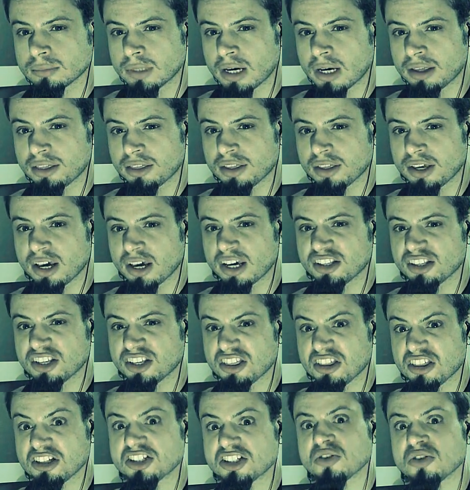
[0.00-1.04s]
I think I did
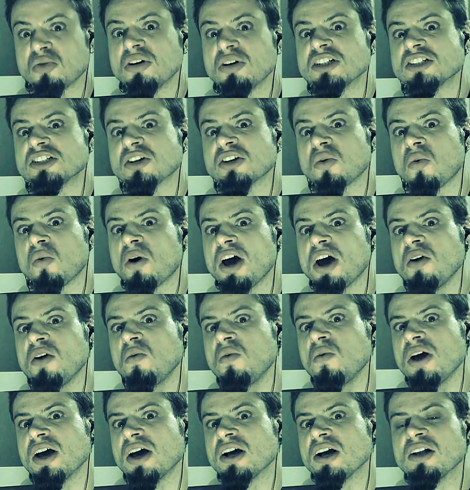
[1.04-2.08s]
this quest quite
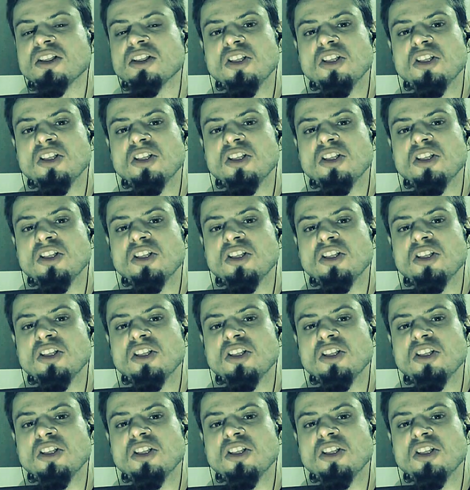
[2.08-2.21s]
well.